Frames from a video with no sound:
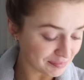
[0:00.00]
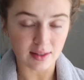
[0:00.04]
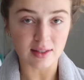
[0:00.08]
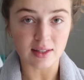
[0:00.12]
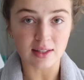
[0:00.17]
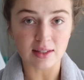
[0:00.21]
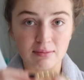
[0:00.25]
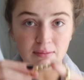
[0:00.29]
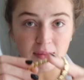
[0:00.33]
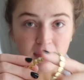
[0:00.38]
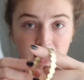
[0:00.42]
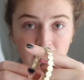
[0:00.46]
This
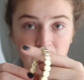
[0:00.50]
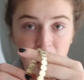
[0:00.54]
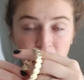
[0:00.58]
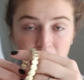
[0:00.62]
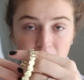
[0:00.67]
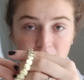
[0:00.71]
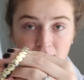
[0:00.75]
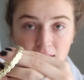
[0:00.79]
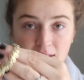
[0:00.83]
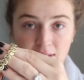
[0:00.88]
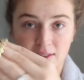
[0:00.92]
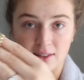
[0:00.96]
is
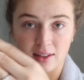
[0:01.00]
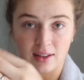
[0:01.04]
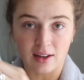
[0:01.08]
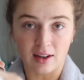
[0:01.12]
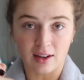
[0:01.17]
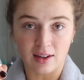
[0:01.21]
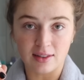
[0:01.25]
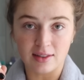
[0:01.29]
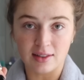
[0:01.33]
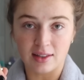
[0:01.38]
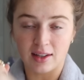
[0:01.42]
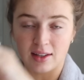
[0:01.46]
my Lisa
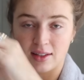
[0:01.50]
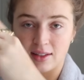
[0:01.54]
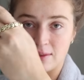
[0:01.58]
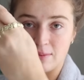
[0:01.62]
Goslan